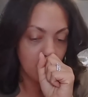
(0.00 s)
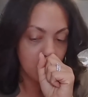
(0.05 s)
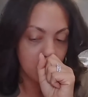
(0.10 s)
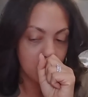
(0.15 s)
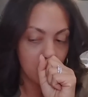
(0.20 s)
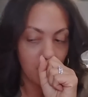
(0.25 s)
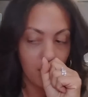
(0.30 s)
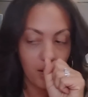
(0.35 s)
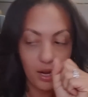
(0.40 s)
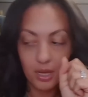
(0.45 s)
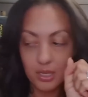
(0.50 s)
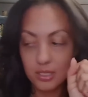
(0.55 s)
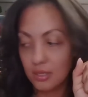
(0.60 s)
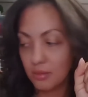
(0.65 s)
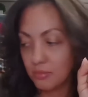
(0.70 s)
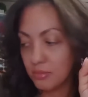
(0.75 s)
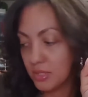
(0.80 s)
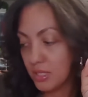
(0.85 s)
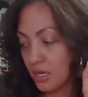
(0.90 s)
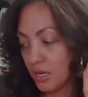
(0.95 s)
sorry, I guess
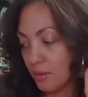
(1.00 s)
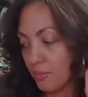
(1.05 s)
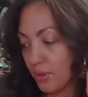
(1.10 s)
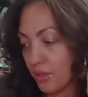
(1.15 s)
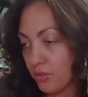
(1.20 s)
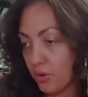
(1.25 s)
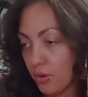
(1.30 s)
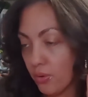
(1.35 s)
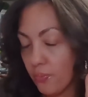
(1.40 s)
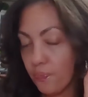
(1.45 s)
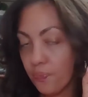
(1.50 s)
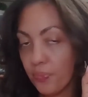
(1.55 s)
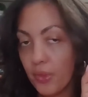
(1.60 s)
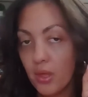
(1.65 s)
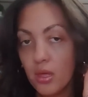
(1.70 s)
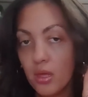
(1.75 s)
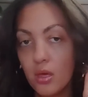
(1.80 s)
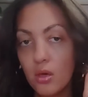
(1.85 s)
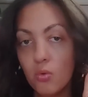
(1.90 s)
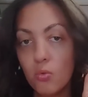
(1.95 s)
I'm stuck in my throat.
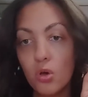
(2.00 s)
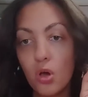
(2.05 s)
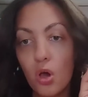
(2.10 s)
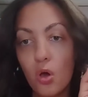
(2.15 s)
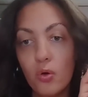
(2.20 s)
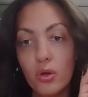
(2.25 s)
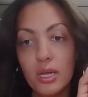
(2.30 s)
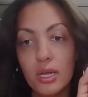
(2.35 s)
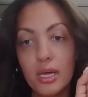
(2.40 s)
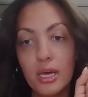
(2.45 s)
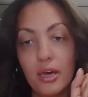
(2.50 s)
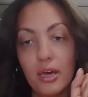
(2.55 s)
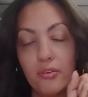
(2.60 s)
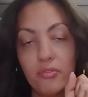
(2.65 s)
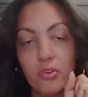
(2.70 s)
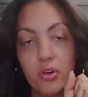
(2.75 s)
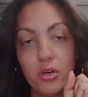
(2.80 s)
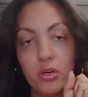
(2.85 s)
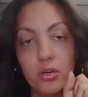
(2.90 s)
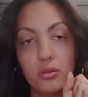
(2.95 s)
We'll go into
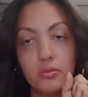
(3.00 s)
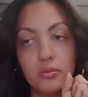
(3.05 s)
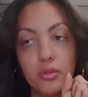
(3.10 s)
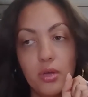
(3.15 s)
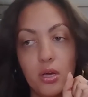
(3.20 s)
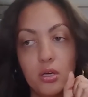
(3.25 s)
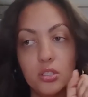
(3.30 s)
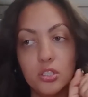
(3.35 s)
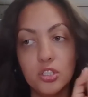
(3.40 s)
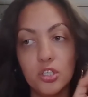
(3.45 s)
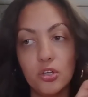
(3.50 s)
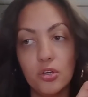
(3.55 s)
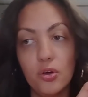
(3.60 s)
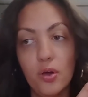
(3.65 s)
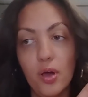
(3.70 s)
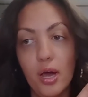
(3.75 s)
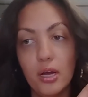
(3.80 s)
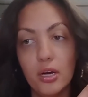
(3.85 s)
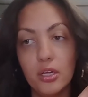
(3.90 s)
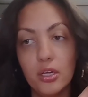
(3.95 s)
Canva. I'll show you
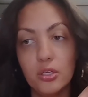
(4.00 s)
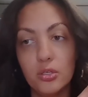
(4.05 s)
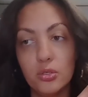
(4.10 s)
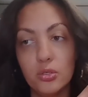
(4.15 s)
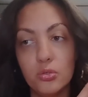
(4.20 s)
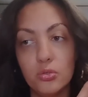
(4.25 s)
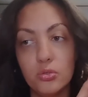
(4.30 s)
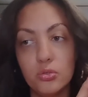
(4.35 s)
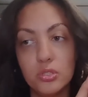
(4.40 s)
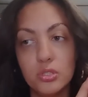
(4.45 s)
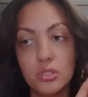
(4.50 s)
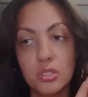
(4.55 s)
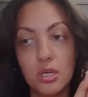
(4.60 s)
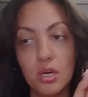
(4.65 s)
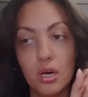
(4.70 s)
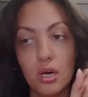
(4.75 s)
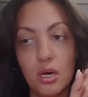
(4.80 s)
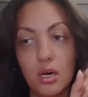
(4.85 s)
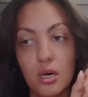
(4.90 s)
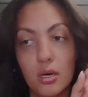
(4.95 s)
how to use
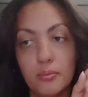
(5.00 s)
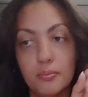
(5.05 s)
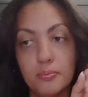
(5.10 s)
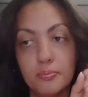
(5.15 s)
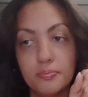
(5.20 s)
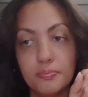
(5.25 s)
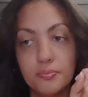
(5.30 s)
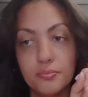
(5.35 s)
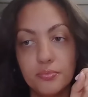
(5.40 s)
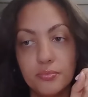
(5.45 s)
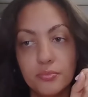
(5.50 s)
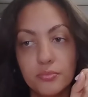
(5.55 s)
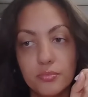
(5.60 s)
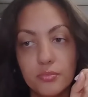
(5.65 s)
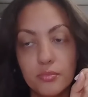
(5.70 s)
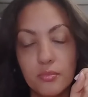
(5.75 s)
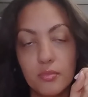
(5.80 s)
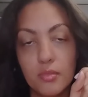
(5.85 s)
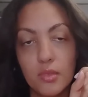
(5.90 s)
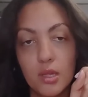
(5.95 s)
the
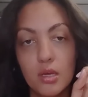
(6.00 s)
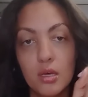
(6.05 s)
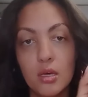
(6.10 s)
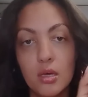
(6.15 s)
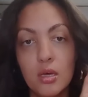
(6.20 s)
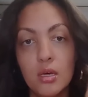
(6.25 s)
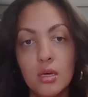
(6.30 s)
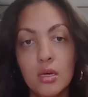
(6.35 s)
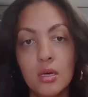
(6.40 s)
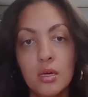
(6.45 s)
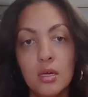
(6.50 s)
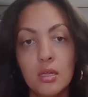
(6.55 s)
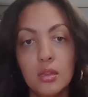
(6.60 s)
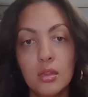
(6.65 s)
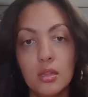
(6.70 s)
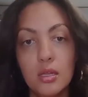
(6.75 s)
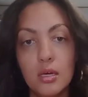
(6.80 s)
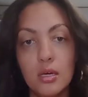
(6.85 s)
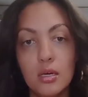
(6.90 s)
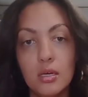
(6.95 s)

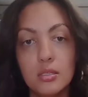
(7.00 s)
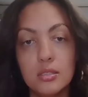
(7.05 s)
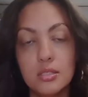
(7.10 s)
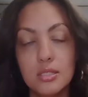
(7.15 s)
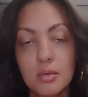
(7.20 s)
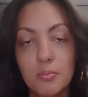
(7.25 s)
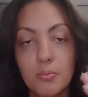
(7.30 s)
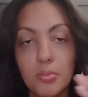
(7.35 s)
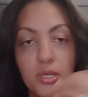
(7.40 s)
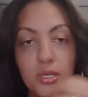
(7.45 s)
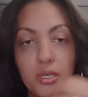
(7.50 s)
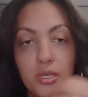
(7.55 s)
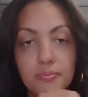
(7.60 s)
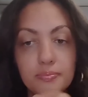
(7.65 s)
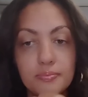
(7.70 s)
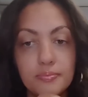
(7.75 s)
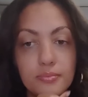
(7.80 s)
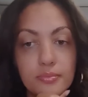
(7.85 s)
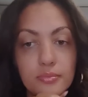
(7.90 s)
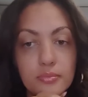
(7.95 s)
template
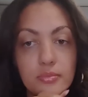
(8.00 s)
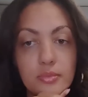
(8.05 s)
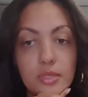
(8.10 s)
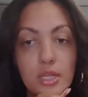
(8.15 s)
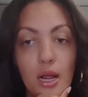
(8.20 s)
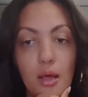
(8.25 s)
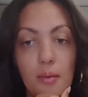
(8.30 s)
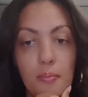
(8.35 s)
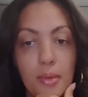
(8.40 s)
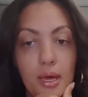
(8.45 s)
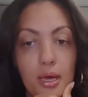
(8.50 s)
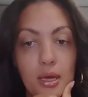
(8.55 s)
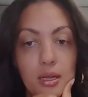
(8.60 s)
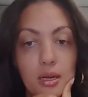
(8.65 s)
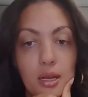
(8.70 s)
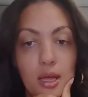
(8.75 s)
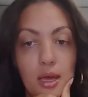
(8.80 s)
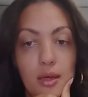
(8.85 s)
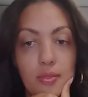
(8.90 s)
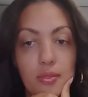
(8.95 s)
that I
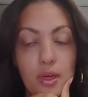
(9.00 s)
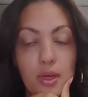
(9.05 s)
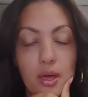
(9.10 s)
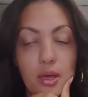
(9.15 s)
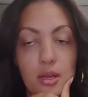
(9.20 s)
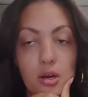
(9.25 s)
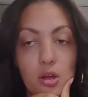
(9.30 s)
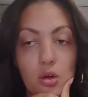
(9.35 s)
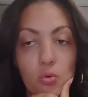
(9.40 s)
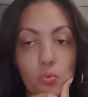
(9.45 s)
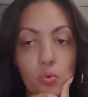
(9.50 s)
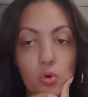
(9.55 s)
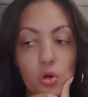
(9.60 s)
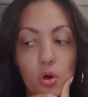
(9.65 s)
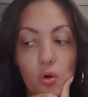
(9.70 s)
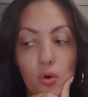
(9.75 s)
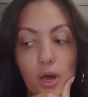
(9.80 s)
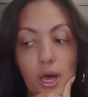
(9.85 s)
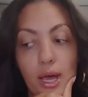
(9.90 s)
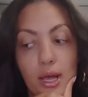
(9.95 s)
made, and then we'll
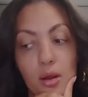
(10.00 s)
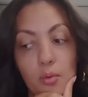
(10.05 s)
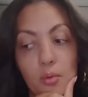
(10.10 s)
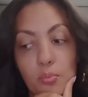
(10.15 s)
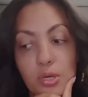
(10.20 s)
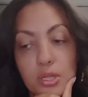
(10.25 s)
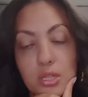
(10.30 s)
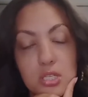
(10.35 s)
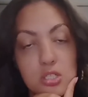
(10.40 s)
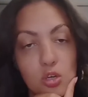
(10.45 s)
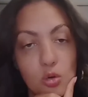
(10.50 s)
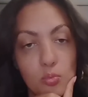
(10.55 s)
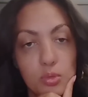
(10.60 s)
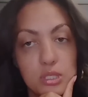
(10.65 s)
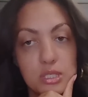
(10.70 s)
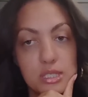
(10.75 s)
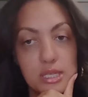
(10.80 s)
go ahead and put this notebook